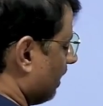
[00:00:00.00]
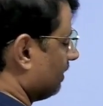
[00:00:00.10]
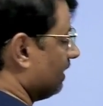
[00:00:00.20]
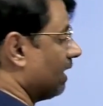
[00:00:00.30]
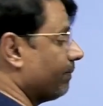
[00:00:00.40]

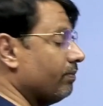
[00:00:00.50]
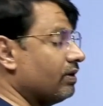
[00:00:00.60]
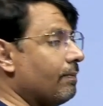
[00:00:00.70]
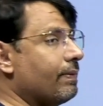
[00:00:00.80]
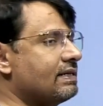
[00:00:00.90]
this, we will use
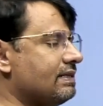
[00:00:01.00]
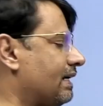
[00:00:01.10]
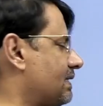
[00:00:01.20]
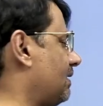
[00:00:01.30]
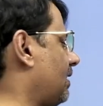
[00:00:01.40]
the
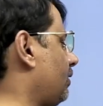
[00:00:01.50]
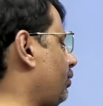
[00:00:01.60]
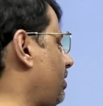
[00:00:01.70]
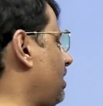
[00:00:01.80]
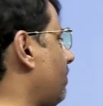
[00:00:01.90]
comparison test.
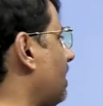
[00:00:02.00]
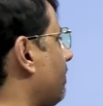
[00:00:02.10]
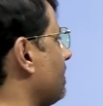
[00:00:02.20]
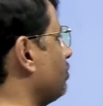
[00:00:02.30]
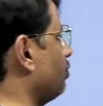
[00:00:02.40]
So,
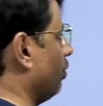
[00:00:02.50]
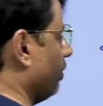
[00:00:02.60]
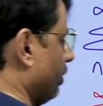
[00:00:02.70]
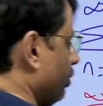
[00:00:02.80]
this un that